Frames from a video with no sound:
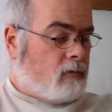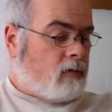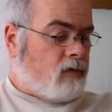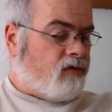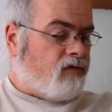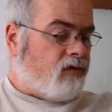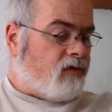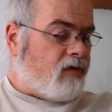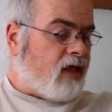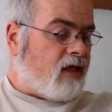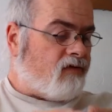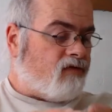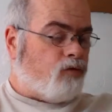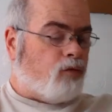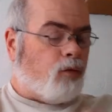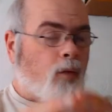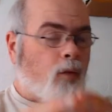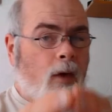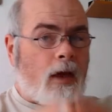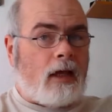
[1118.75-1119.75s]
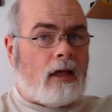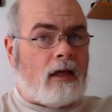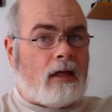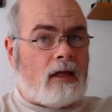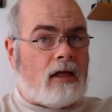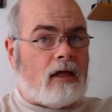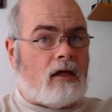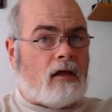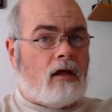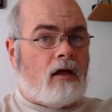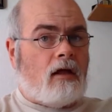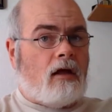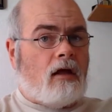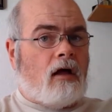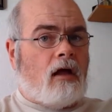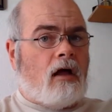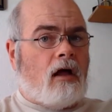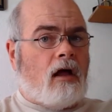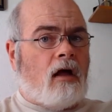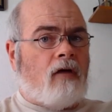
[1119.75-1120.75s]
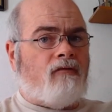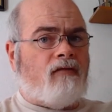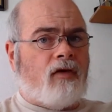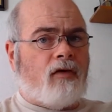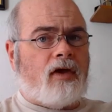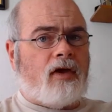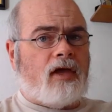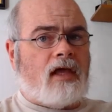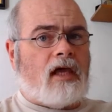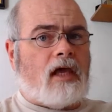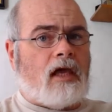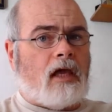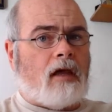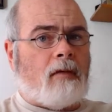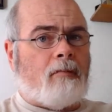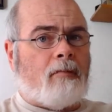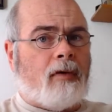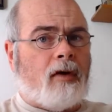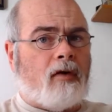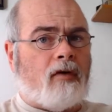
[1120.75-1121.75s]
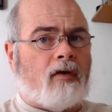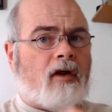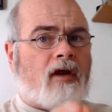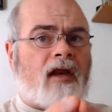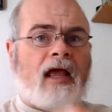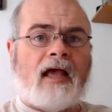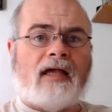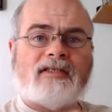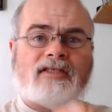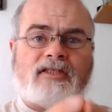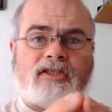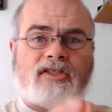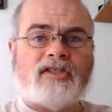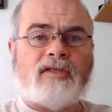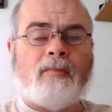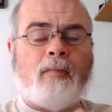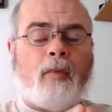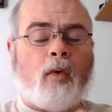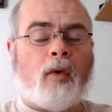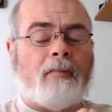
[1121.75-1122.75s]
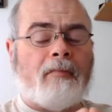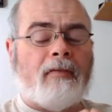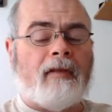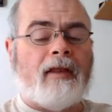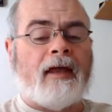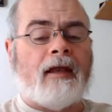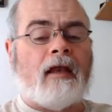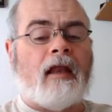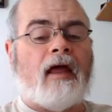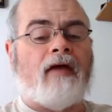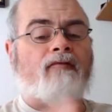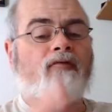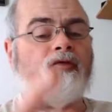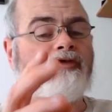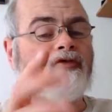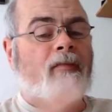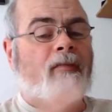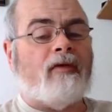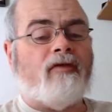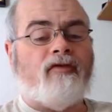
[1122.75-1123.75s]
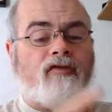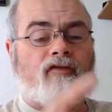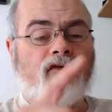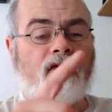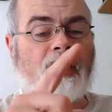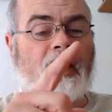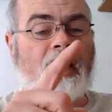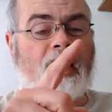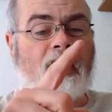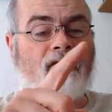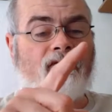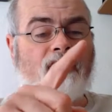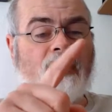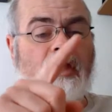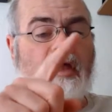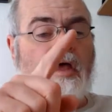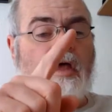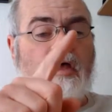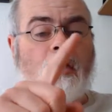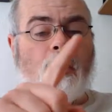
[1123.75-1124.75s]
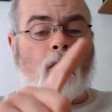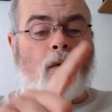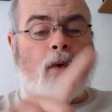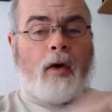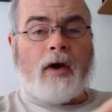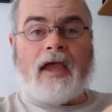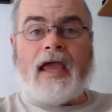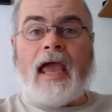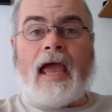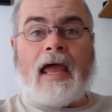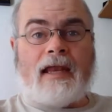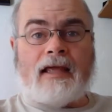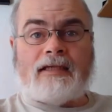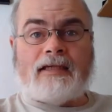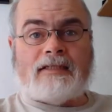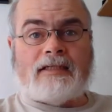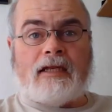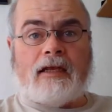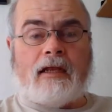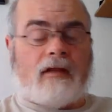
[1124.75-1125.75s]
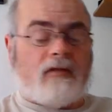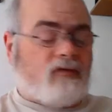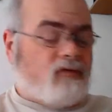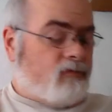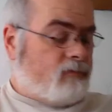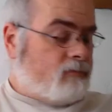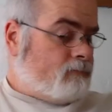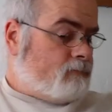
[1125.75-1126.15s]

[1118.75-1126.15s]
So that's really a very key component. It has to support plant life, which means it's going to have organics in it.